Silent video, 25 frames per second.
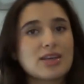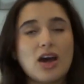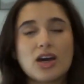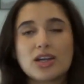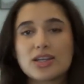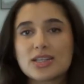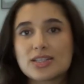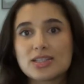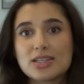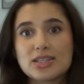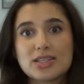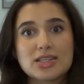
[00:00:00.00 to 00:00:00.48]

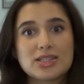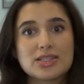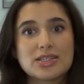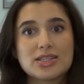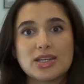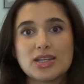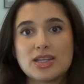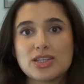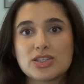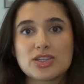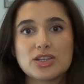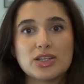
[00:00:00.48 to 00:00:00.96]
Honestly, this
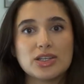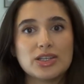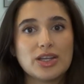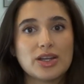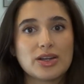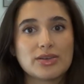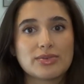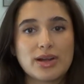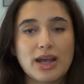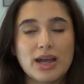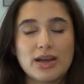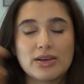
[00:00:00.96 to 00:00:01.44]
scent is good
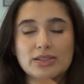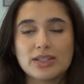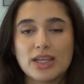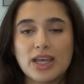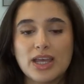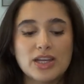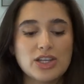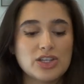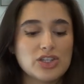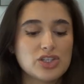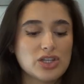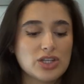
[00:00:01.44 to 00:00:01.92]
year round.
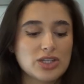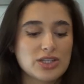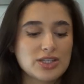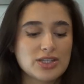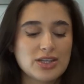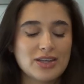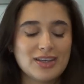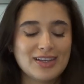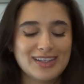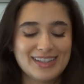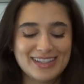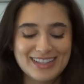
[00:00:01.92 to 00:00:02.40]
It is
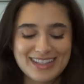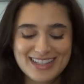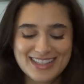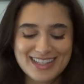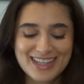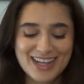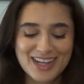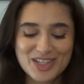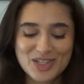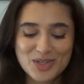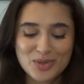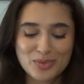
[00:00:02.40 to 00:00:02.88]
just
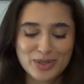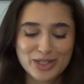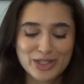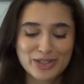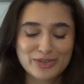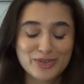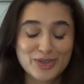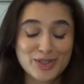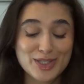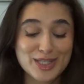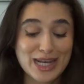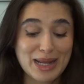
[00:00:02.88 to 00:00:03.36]
such a
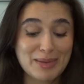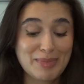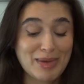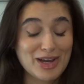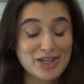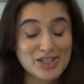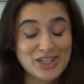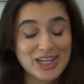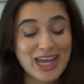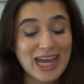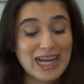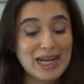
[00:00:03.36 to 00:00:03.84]
wonderful scent. I'm
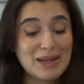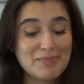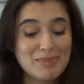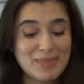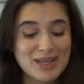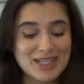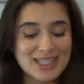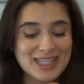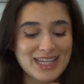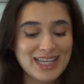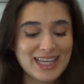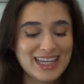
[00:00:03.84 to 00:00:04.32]
actually kind of
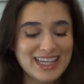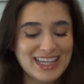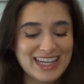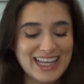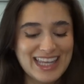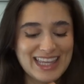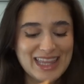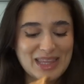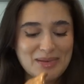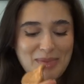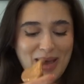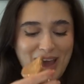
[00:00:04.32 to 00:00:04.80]
missing it
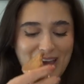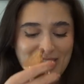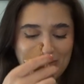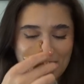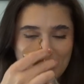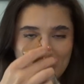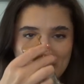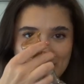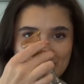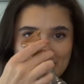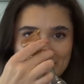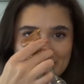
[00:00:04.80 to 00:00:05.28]
in the
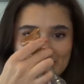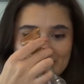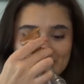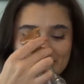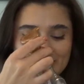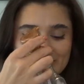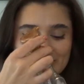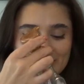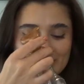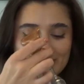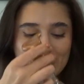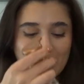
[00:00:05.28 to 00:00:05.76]
bathroom.
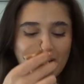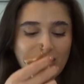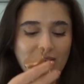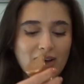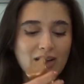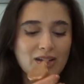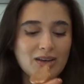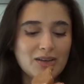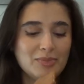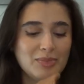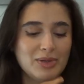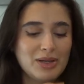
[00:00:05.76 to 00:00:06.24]

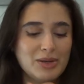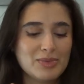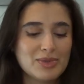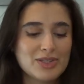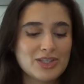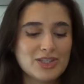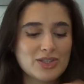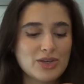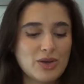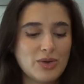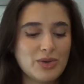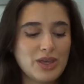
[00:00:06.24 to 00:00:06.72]
Ugh, but it was
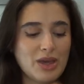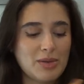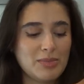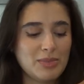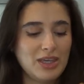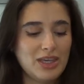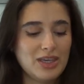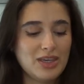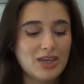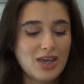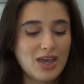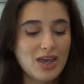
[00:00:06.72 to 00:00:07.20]
so
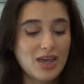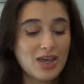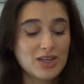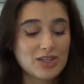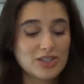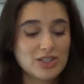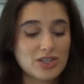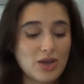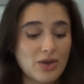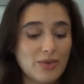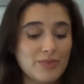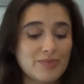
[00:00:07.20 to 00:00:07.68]
yummy.
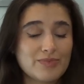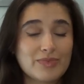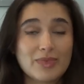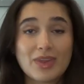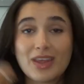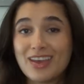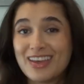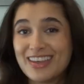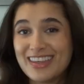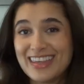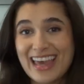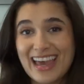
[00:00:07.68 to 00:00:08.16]
So
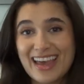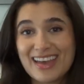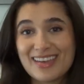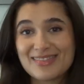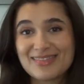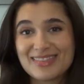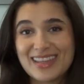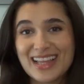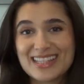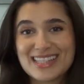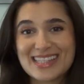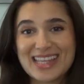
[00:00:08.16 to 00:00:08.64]
yeah,
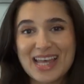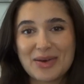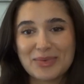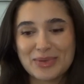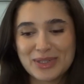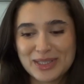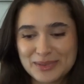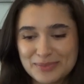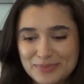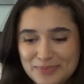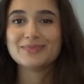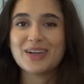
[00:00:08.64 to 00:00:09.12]
that's that
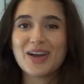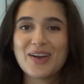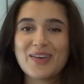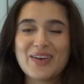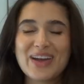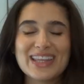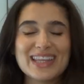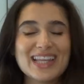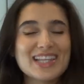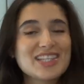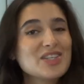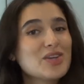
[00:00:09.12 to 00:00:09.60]
one. All
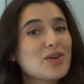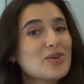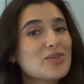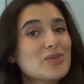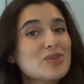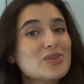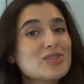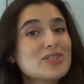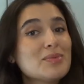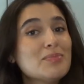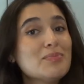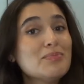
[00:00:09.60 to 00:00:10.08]
right, let's go
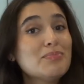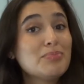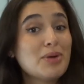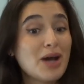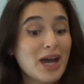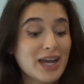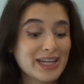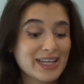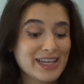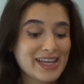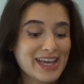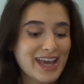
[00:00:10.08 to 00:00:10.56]
through some
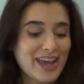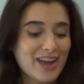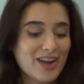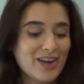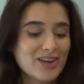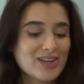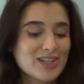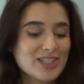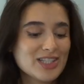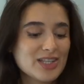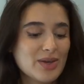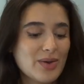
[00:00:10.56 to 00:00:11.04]
body
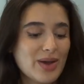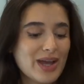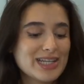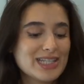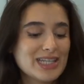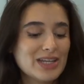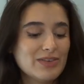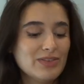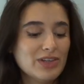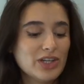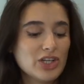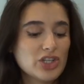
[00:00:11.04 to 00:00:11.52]
care. So I
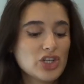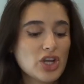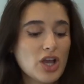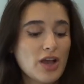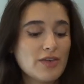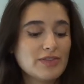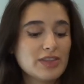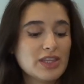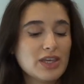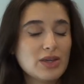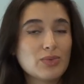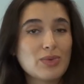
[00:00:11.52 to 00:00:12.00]
did finish
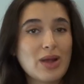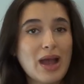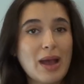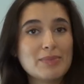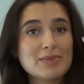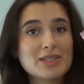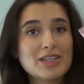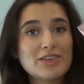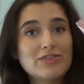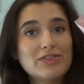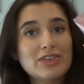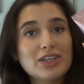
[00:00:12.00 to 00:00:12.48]
off the
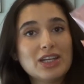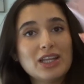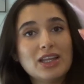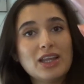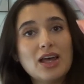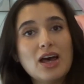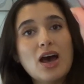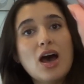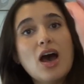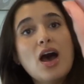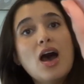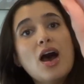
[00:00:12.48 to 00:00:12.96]
Wrapped in
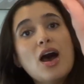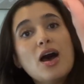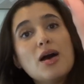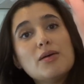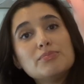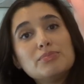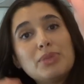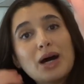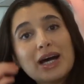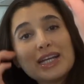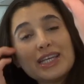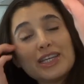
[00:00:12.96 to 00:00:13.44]
Vanilla
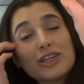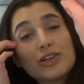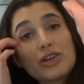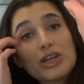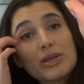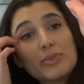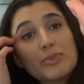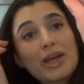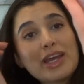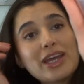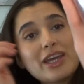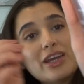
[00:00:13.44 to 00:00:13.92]
body
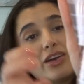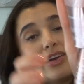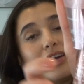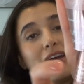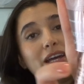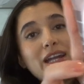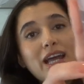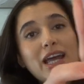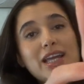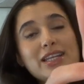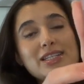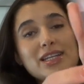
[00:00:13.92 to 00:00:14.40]
cream right here,
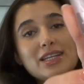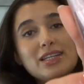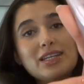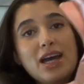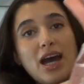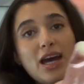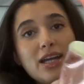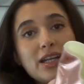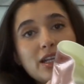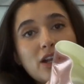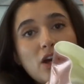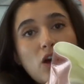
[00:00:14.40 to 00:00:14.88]
and I did
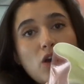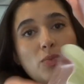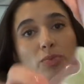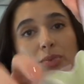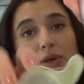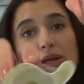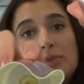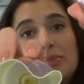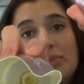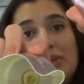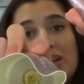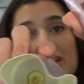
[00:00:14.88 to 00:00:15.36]
cut it
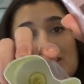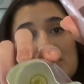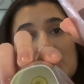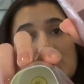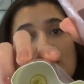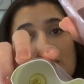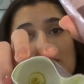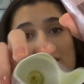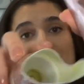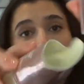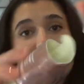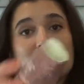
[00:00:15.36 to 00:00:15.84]
open because there
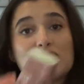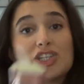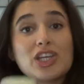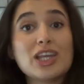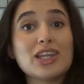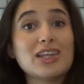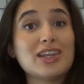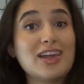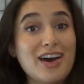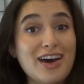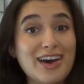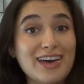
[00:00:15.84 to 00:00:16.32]
was actually
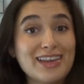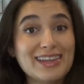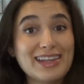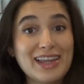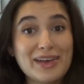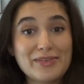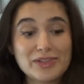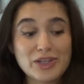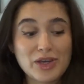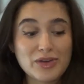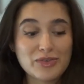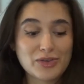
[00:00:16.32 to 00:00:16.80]
a lot
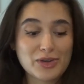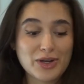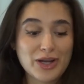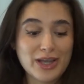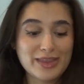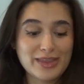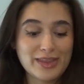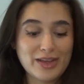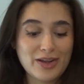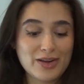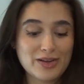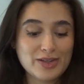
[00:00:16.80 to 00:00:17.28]
left over
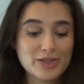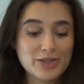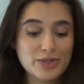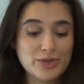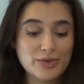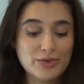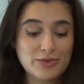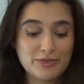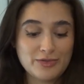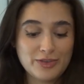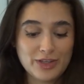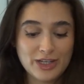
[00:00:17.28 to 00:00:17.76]
in there
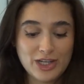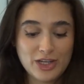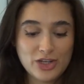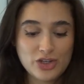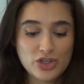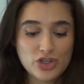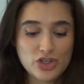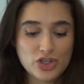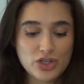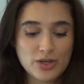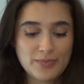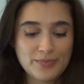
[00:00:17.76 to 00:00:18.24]
to
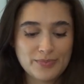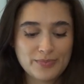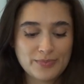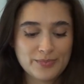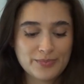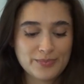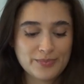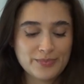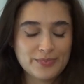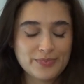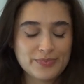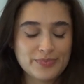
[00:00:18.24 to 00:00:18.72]
finish.
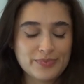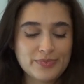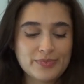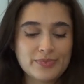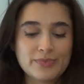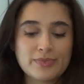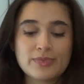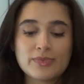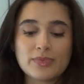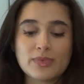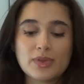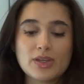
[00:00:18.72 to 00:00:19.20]

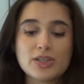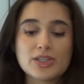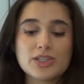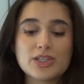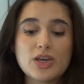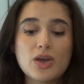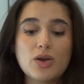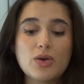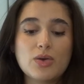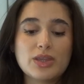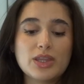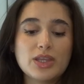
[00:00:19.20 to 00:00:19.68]

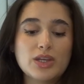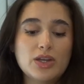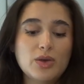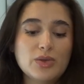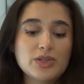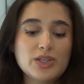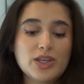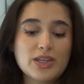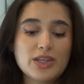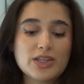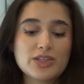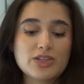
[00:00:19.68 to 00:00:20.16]
So the
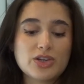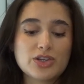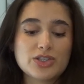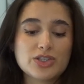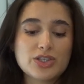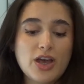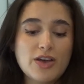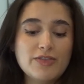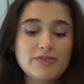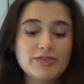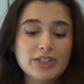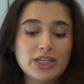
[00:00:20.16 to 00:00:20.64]
notes on this are
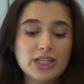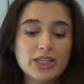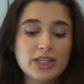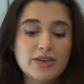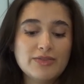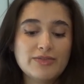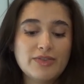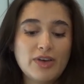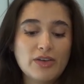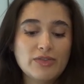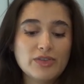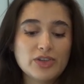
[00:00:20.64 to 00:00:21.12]
soft
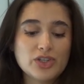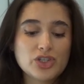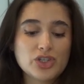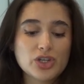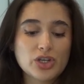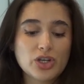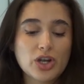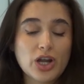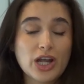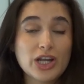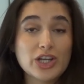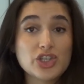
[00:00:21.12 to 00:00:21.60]
vanilla, velvet
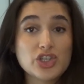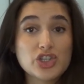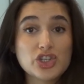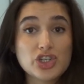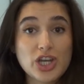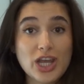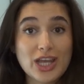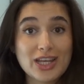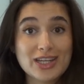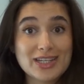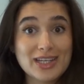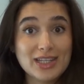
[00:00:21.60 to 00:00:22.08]
sugar, and
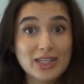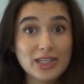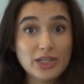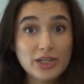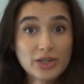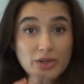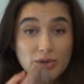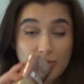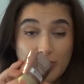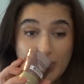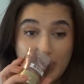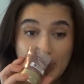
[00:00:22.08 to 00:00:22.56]
chantilly
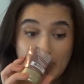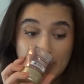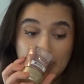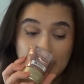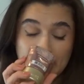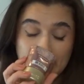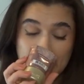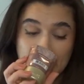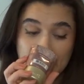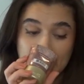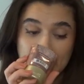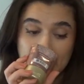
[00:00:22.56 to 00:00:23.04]

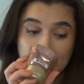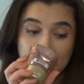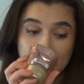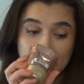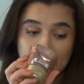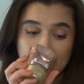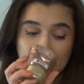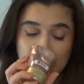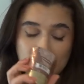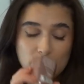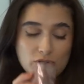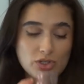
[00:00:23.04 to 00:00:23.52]
creme.
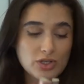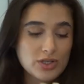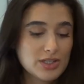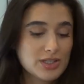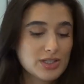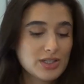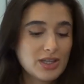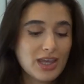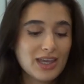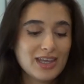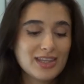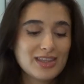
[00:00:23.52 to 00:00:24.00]

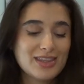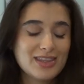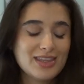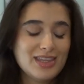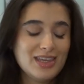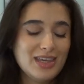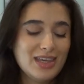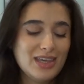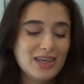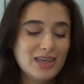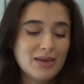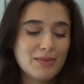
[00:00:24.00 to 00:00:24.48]
Just like
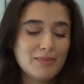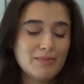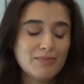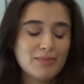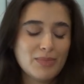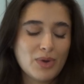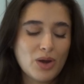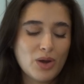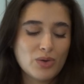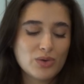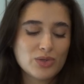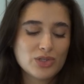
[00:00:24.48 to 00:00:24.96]
the
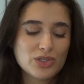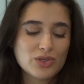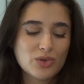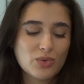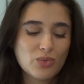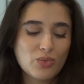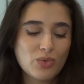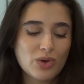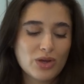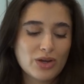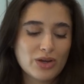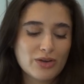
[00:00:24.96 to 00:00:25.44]
most
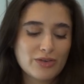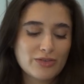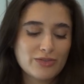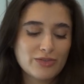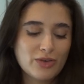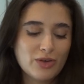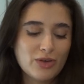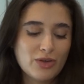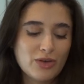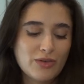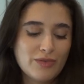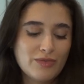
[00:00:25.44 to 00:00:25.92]

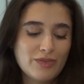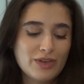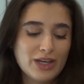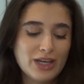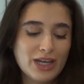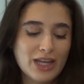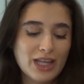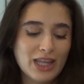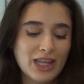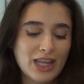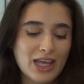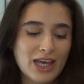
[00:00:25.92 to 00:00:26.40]
wonderful
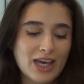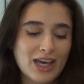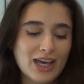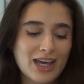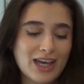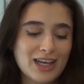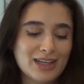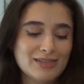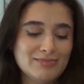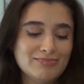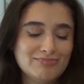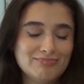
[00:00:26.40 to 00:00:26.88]

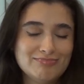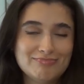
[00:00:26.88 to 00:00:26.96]
vanilla,